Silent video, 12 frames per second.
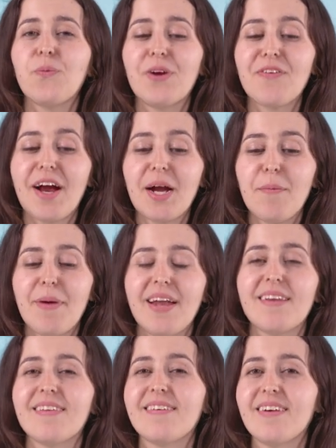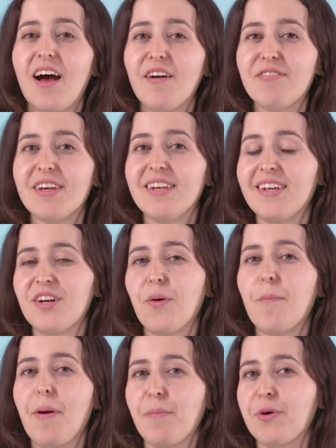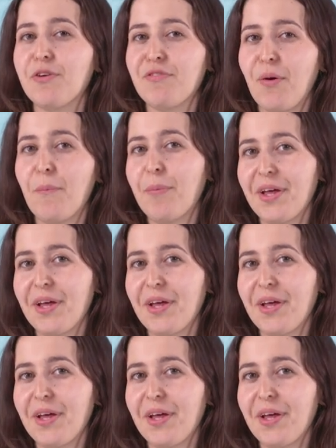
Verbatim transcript: we recommend the Tuft and Needle Memory Foam